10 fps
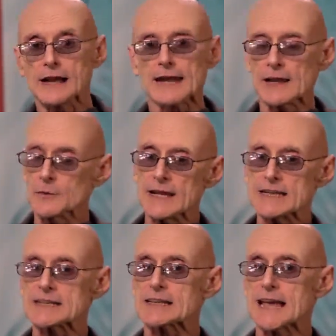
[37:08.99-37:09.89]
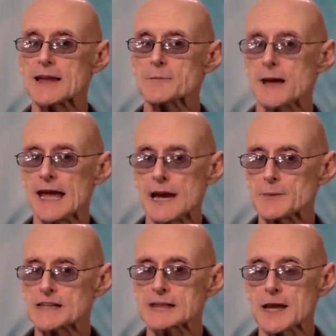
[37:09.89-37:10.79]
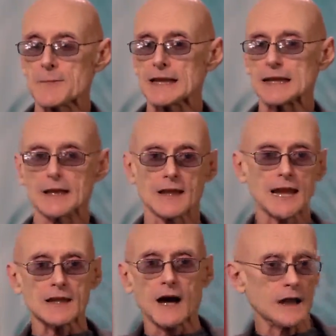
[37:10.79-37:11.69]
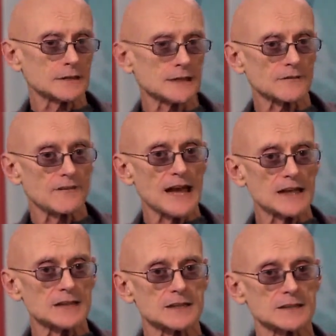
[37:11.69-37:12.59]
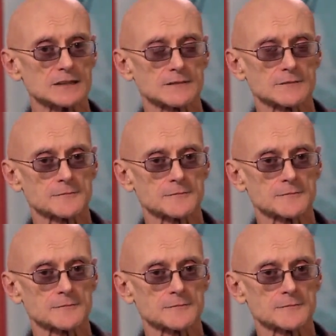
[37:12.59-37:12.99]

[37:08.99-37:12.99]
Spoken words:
can we escape epistemic and ontic fallacies.